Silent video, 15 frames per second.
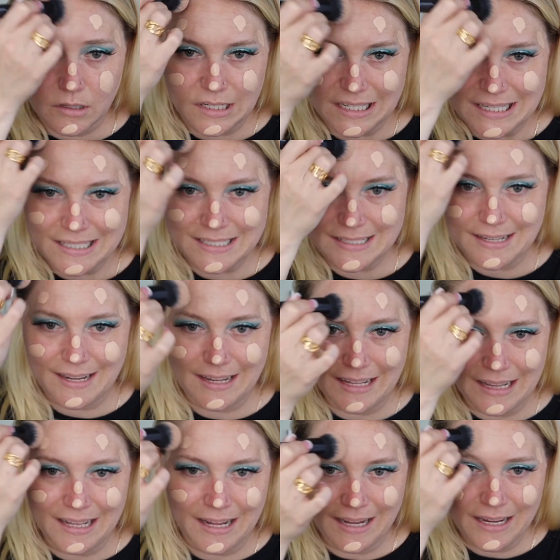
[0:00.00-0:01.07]
because I
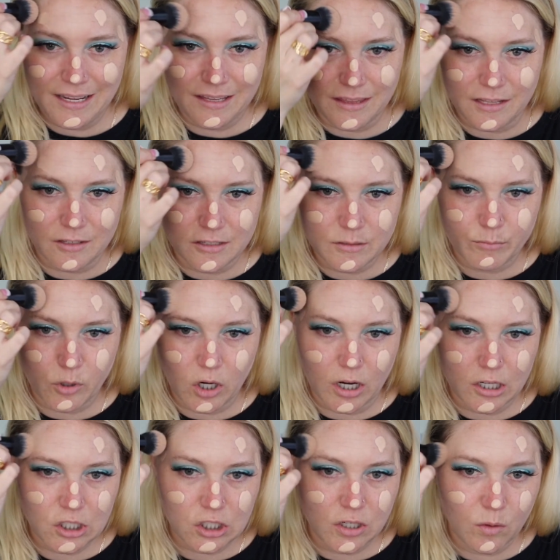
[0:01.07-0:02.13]
like this
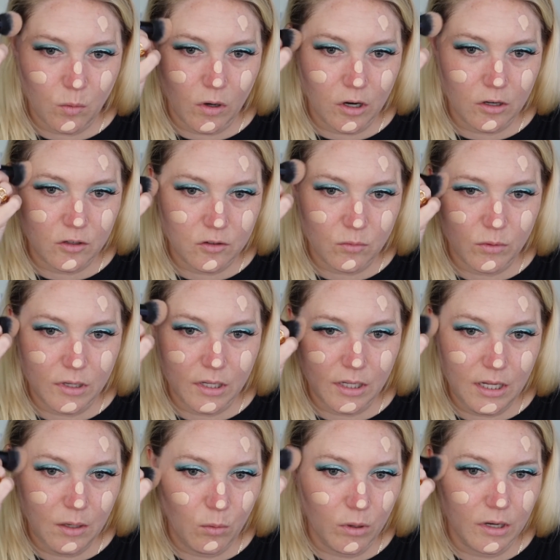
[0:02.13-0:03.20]
brush. It works
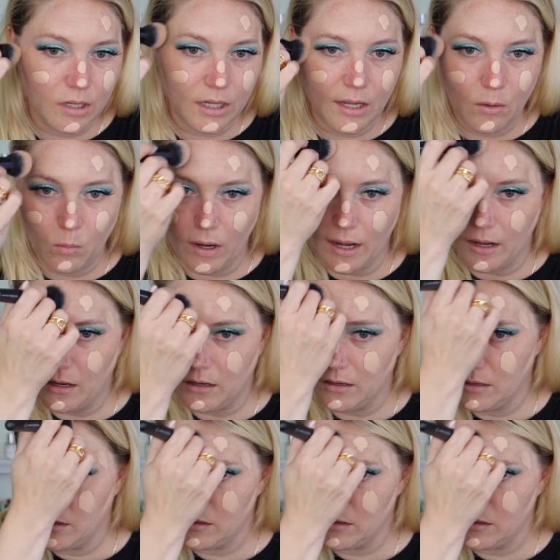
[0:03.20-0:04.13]
really, really well.